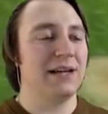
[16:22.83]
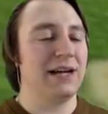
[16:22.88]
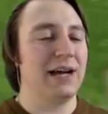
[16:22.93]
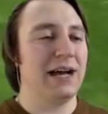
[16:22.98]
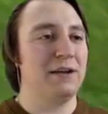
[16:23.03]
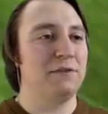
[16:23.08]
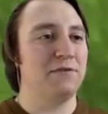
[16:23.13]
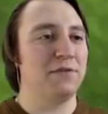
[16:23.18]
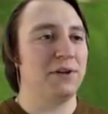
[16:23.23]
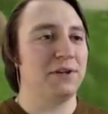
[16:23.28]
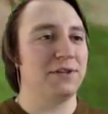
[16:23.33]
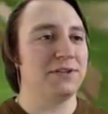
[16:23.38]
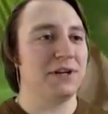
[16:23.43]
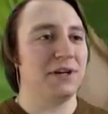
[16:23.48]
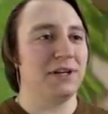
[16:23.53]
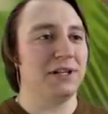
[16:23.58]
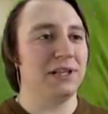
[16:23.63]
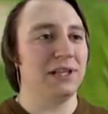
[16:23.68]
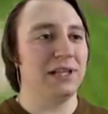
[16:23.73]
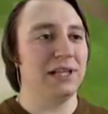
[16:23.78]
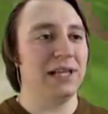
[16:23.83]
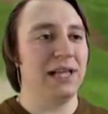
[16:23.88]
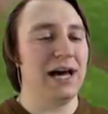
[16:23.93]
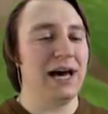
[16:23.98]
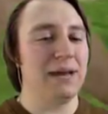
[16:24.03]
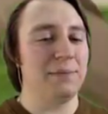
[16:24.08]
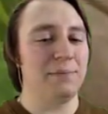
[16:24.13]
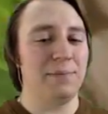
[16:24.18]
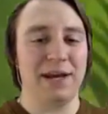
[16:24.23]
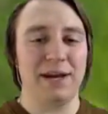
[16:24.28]
I felt a
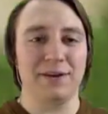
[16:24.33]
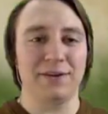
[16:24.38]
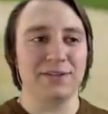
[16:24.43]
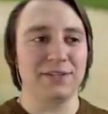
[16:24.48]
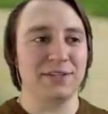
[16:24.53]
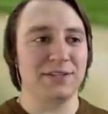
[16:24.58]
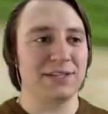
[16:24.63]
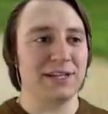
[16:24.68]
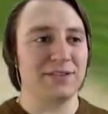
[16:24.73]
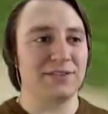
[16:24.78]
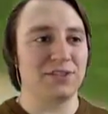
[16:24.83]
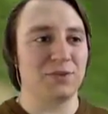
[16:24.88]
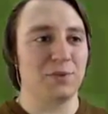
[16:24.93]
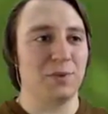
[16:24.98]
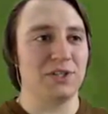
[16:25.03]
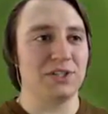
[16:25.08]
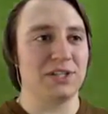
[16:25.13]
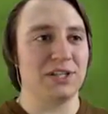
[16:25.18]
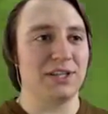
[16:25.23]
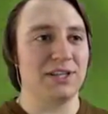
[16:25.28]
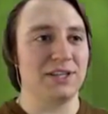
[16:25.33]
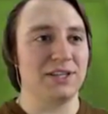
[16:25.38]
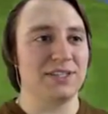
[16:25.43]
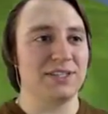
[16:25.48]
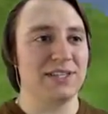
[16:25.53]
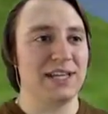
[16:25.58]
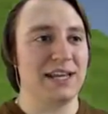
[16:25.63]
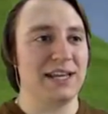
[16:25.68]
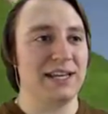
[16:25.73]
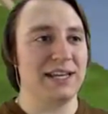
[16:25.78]
lot better since I switched to this
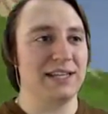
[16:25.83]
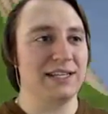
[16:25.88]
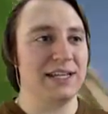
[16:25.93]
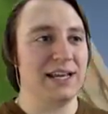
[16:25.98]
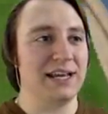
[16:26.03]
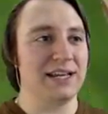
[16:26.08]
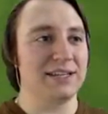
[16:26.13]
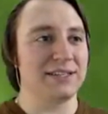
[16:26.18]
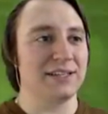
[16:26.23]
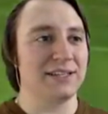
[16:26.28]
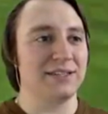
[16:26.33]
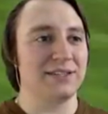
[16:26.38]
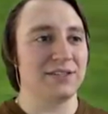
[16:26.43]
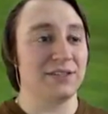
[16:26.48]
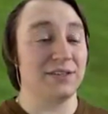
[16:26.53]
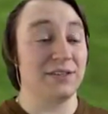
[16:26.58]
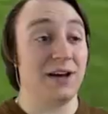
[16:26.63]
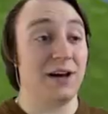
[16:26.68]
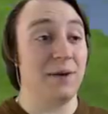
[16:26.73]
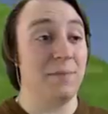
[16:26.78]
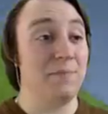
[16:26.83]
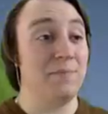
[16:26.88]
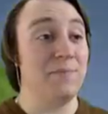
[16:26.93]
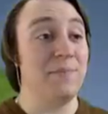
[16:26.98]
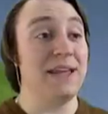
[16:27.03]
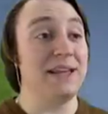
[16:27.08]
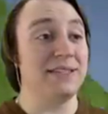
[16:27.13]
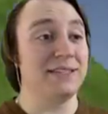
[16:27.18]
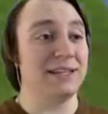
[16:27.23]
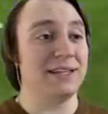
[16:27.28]
standing desk. It's
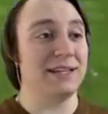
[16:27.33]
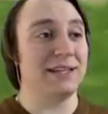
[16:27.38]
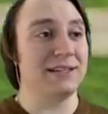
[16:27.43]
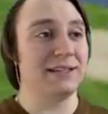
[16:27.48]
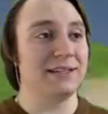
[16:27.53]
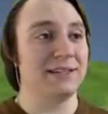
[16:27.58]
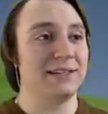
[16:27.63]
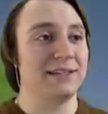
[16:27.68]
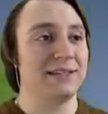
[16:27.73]
amazing.